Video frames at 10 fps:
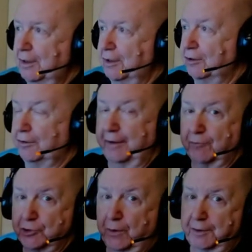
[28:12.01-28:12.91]
You know, they were
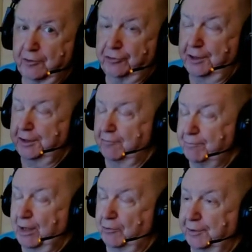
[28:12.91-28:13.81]
showing the city of
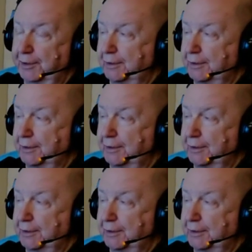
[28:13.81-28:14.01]
Belton,